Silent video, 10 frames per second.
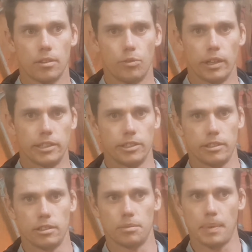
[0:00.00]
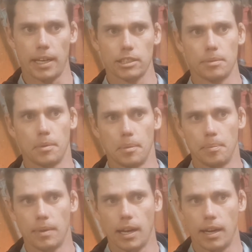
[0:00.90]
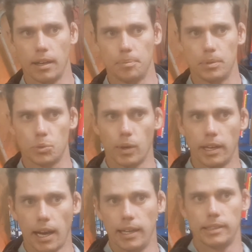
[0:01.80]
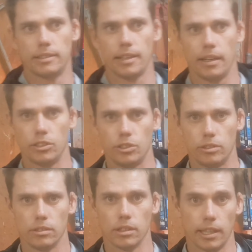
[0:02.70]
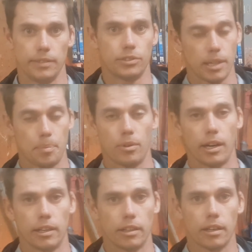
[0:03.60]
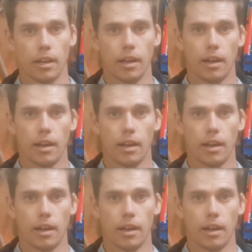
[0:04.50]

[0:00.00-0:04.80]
reaches its maximum at between 8 to 10 leaves separated.